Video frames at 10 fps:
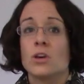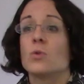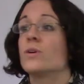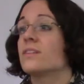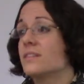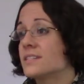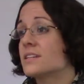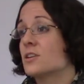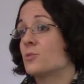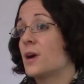with the list
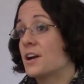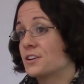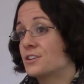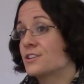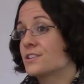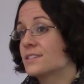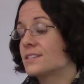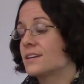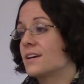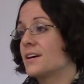of their
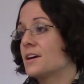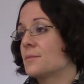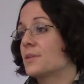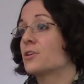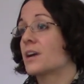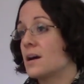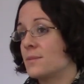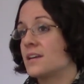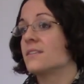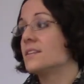monitors um, that are
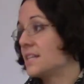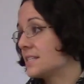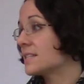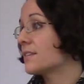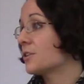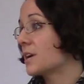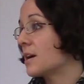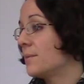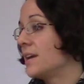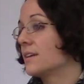coming and the dates that they're
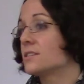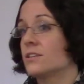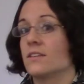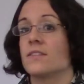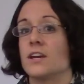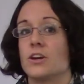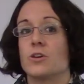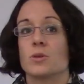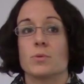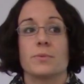coming so that they
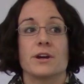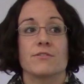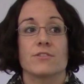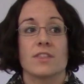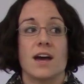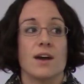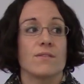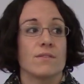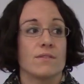know to prepare for that.